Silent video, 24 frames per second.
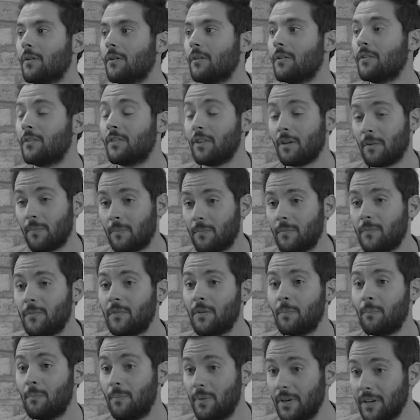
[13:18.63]
the
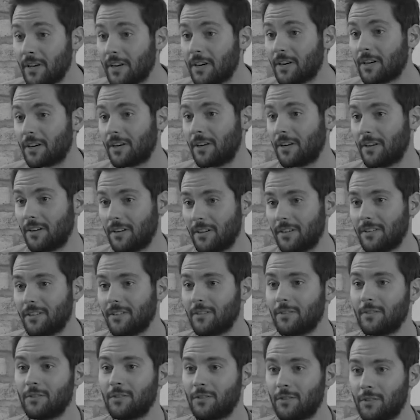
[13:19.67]
bigger
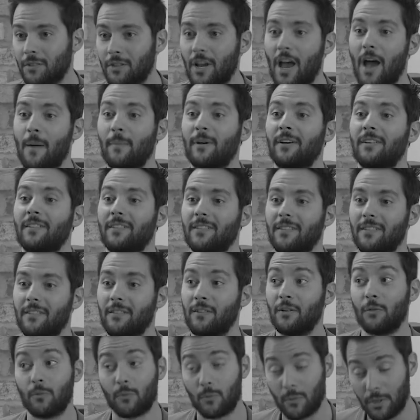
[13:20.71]
shamans,
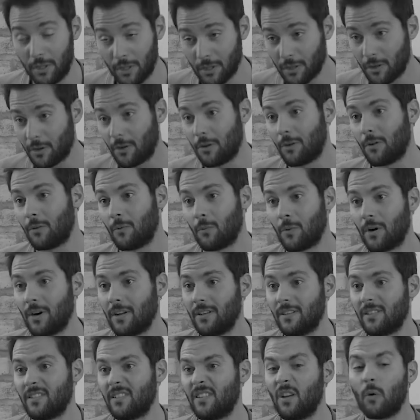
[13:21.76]
the real
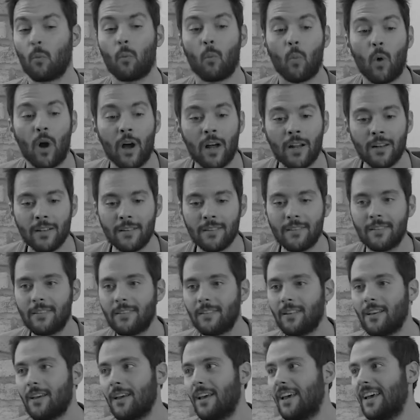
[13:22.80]
ones, the ones